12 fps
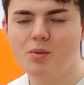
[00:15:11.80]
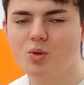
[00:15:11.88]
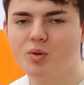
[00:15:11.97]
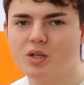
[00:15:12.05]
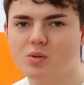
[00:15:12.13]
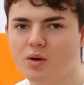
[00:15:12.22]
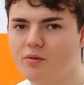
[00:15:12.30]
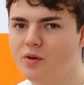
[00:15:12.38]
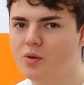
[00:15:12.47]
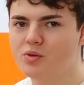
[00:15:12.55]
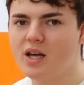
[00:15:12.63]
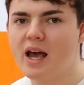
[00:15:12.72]
I'm sure this one
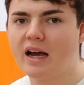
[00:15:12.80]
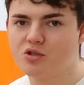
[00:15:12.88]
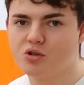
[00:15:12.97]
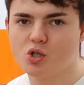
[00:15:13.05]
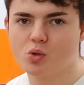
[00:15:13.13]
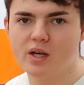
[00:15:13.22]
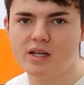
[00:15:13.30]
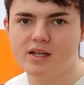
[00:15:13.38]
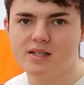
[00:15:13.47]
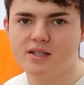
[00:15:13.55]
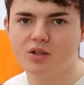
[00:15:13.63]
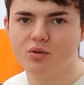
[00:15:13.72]
feels extra sweet
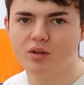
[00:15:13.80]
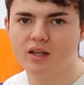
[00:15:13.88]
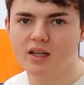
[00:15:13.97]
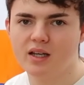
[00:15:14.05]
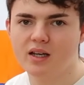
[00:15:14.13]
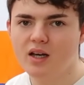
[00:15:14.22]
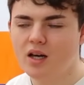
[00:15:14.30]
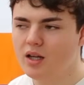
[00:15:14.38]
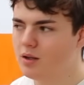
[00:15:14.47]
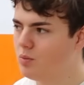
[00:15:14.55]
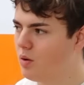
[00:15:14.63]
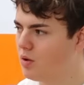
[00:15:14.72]
considering
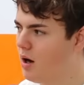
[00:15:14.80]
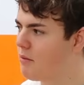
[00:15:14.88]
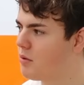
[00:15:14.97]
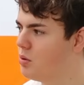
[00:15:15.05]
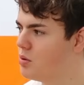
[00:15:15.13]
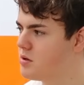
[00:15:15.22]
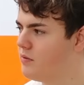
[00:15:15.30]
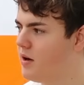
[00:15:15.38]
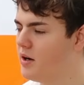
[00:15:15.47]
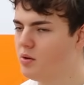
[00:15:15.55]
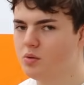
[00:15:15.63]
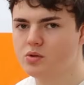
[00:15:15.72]
the World Cup
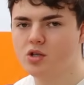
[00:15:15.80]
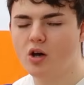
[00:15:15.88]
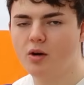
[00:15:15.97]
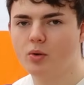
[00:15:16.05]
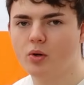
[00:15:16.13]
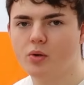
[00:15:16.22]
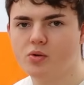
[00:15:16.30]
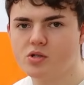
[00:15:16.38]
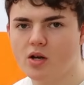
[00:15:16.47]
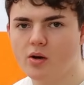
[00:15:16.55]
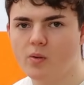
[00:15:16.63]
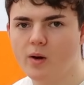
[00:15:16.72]
quarterfinal turmoil.
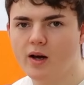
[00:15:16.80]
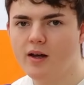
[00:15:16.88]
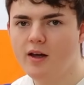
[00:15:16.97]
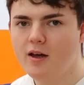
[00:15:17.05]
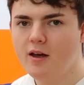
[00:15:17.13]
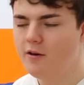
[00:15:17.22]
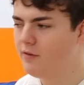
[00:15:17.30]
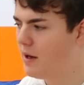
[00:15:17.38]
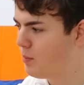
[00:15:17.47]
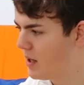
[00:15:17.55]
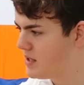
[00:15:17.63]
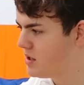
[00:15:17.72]
So
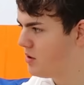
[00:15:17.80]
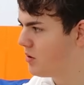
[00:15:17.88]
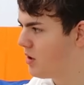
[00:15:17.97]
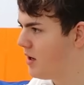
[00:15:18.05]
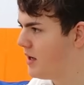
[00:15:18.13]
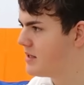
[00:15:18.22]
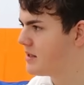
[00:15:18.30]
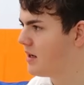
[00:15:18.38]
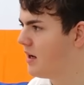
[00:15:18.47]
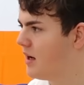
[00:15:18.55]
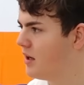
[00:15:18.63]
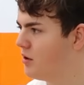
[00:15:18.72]
fair play to you guys.
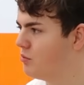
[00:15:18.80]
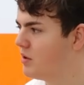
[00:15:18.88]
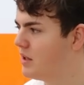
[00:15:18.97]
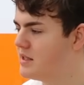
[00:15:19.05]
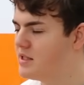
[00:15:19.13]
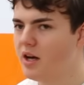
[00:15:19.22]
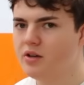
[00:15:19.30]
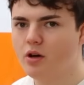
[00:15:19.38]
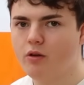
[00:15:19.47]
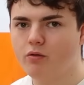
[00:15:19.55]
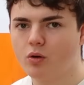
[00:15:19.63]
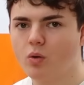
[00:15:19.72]
You've really turned
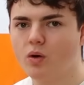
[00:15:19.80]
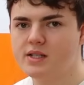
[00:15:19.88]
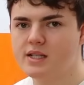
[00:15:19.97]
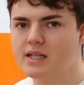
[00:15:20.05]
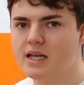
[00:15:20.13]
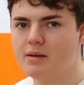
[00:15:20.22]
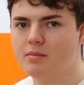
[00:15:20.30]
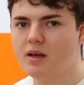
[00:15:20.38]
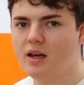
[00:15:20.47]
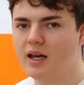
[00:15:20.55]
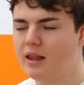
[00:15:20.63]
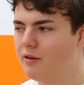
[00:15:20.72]
over a quality team
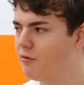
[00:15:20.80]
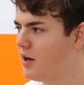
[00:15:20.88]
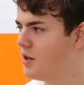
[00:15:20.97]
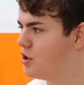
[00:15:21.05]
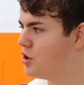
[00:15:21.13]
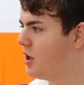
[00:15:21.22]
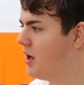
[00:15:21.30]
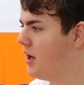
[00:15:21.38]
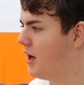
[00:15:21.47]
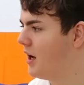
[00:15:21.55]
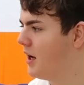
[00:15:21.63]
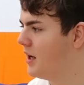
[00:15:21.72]
in the French,
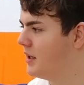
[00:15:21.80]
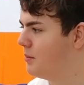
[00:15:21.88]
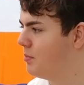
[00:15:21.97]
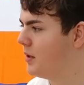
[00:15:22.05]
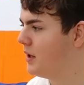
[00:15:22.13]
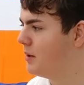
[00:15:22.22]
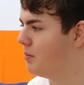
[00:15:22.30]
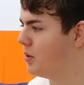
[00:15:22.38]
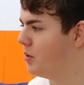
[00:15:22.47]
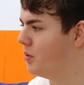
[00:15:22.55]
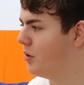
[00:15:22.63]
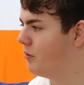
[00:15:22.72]
in the
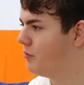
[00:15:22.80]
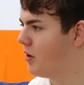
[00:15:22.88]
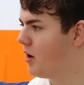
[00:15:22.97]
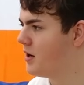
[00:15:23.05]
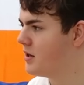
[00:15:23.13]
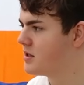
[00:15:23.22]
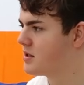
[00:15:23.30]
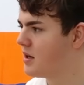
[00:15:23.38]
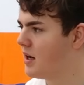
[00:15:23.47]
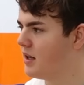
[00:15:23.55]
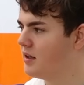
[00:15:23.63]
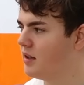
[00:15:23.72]
blue of France,
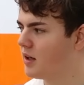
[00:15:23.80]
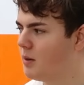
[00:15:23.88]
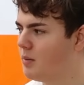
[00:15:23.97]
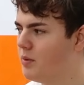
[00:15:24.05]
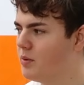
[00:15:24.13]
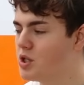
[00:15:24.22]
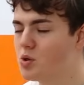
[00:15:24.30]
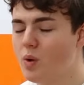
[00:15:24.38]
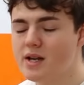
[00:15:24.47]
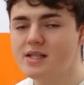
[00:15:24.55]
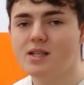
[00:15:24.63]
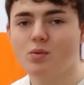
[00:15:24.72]
and come out with a
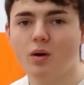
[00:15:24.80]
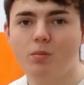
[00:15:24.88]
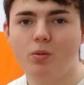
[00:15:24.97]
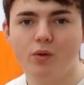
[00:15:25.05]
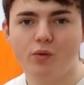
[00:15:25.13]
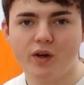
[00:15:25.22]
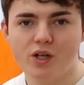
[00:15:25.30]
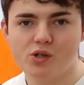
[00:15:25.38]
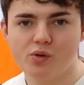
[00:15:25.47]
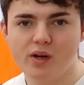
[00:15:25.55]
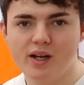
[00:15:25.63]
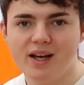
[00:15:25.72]
21-point
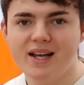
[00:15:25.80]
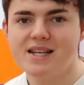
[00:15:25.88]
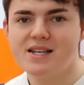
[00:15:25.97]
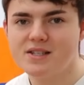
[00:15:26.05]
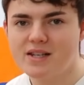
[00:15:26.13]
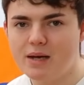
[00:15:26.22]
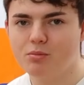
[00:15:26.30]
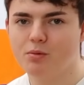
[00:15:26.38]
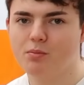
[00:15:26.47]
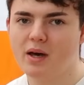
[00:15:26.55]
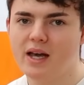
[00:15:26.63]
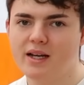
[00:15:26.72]
victory.
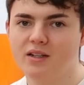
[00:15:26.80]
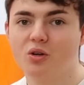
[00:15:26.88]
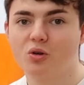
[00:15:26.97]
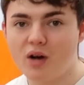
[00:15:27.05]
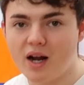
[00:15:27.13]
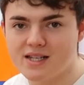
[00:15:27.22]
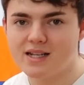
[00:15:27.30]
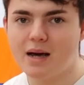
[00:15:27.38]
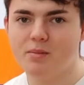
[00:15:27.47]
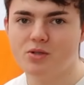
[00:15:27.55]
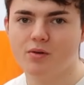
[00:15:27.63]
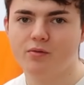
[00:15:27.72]
Statement made. Grand
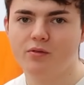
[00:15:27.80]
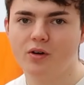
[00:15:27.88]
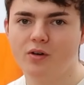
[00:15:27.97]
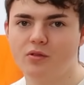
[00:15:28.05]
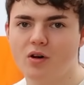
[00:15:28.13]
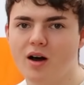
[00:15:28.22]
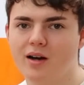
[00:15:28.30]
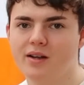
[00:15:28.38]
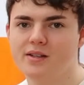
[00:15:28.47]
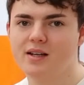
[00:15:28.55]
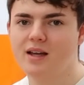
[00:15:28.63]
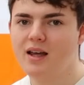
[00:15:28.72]
Slam is on for
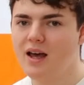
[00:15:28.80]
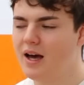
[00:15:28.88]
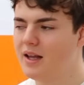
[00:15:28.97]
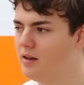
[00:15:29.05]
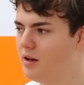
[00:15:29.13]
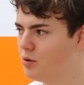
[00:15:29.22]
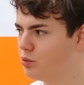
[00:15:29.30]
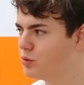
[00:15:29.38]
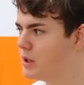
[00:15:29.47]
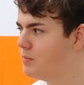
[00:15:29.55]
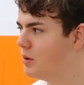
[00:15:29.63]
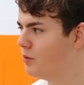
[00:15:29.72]
Ireland, and the
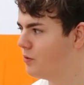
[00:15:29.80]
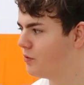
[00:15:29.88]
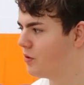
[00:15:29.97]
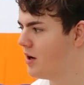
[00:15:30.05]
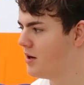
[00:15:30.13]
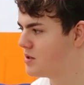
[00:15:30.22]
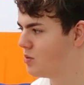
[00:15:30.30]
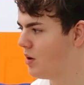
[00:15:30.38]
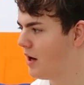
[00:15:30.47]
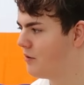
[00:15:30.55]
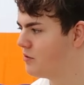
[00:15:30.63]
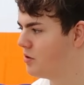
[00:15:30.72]
rebuild for France will
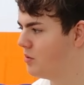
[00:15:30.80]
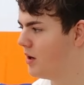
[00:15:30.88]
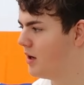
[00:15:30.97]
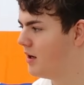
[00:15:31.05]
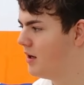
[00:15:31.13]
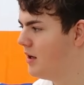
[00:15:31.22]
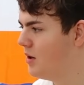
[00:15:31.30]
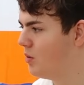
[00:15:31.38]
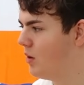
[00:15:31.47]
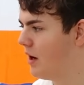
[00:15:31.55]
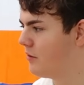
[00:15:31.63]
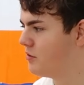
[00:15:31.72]

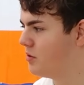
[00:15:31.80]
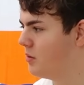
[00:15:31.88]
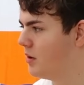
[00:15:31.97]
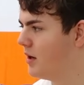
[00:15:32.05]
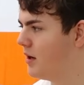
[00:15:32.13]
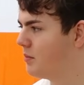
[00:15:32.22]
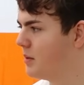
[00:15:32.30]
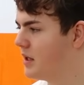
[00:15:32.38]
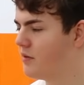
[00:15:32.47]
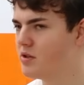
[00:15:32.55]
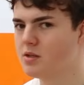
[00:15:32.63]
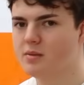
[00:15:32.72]
have to be
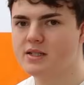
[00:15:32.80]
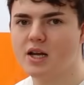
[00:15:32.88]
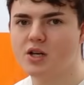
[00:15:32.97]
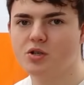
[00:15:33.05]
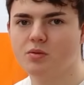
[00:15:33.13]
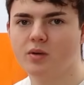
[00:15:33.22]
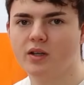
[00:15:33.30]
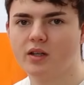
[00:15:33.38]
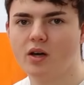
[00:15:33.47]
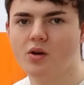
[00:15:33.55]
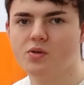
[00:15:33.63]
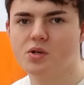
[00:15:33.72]
given some attention by the
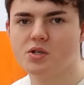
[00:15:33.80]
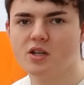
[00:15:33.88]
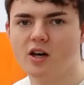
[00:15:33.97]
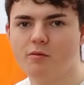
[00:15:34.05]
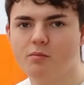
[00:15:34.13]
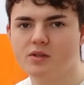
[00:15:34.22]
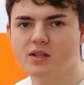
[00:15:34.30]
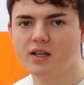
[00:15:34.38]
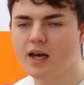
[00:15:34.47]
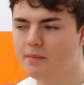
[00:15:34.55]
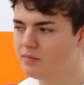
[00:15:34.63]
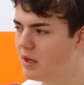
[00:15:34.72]
coach and staff. But
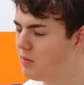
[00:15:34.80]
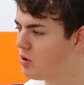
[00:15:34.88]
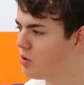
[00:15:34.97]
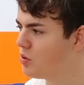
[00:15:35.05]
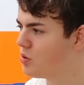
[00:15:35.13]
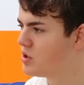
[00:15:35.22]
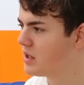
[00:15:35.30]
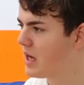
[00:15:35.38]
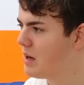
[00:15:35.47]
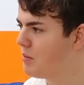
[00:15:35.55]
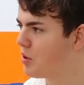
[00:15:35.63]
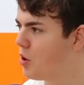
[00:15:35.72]
yeah, let me know your thoughts on the
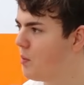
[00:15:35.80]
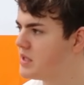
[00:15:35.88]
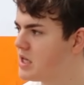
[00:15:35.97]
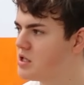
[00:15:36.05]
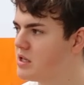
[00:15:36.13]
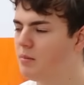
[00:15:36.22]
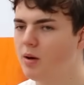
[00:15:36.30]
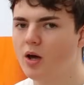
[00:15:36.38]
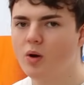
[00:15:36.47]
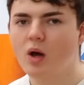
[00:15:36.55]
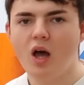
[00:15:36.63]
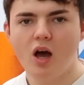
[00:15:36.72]
game in the comment section down
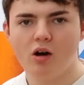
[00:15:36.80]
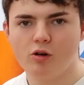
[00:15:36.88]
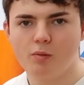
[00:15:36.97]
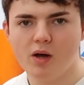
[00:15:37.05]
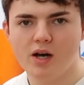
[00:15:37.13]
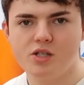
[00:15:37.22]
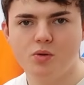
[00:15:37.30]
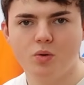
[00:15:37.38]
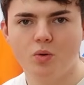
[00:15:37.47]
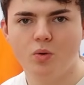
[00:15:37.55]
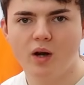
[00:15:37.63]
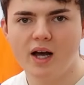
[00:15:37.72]
below. I'll reply to you
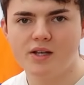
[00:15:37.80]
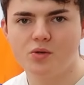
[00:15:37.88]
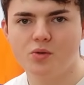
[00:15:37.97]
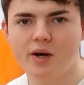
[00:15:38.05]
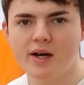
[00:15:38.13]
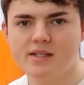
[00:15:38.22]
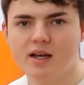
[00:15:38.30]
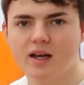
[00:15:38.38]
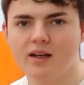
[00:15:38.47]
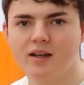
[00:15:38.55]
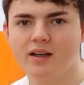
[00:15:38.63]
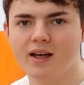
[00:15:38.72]
all as always.
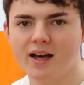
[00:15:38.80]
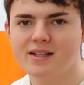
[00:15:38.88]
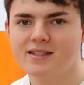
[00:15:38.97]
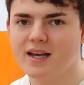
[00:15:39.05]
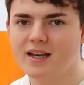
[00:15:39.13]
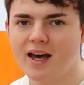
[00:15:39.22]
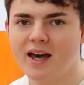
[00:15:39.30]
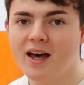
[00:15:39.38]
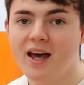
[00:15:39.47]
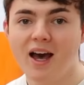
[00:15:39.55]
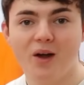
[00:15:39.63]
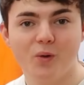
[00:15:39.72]
And yeah, take care.
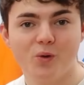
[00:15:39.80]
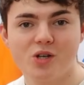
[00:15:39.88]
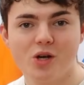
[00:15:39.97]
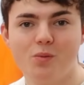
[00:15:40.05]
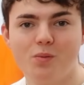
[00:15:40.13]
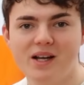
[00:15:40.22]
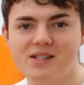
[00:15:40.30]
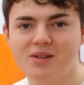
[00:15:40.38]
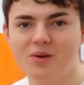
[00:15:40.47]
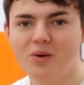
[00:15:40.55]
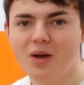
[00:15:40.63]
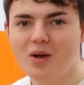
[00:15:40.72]
And also, please
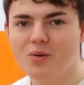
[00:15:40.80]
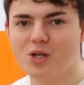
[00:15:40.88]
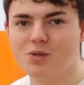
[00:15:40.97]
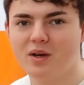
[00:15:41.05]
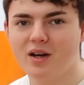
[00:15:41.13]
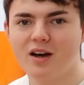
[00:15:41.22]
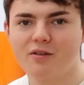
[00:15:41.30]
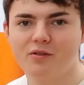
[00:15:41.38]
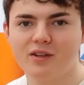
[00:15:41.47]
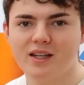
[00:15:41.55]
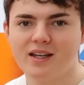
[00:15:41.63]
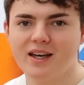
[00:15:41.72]
do wish me luck
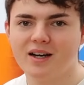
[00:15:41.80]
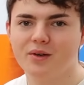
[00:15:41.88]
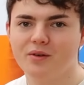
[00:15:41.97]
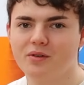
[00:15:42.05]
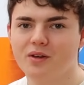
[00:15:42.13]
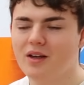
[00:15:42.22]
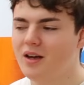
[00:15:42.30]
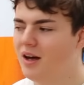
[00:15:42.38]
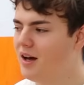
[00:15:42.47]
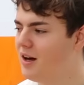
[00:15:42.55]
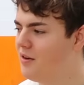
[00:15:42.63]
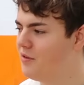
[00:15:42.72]
for the England
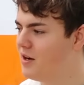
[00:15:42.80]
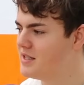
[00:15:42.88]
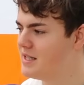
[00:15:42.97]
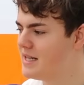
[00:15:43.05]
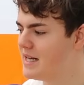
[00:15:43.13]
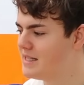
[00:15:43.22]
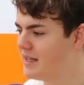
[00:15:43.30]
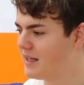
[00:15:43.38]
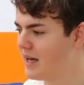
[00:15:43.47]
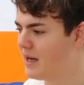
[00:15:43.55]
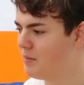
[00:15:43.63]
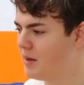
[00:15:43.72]
versus Italy
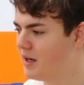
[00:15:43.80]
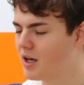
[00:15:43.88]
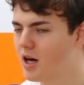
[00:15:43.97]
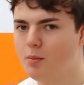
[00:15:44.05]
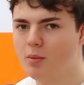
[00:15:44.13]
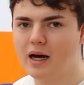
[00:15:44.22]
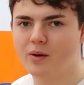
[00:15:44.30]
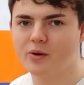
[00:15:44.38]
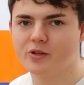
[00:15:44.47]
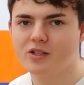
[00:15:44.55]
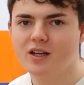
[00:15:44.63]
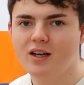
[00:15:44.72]
game in a couple
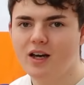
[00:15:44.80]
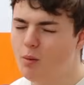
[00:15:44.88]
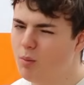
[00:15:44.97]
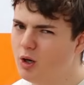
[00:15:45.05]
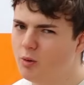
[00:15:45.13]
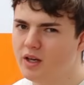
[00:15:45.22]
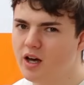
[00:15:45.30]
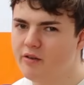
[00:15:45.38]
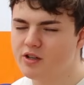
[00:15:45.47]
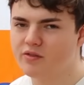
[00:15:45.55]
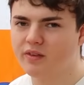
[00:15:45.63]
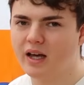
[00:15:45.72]
hours. I'm a little bit
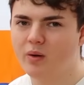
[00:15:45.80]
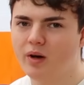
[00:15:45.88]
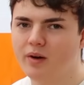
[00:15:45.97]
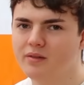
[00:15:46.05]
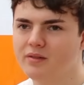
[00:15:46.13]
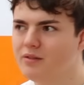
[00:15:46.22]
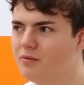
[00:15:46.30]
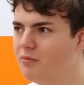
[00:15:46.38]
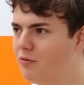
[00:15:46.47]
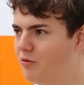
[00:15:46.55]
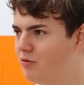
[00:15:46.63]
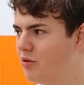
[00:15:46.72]
nervous for that one.
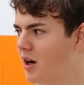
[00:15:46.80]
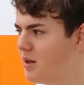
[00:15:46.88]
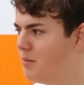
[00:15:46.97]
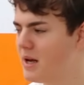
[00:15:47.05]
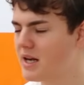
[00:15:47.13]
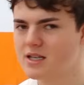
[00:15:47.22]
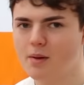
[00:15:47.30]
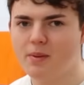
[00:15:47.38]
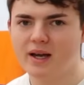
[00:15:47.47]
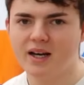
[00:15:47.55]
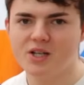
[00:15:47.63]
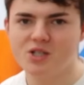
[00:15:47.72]
Rather mixed up
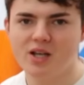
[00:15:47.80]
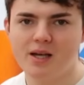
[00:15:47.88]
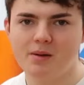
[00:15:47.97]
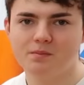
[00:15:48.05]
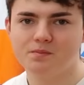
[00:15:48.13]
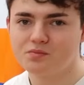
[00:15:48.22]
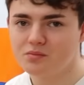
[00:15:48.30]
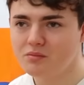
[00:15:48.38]
English team